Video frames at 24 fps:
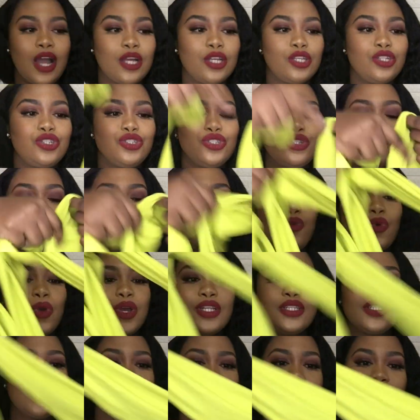I should have
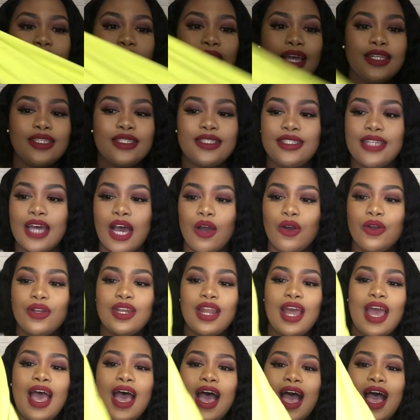went a size down.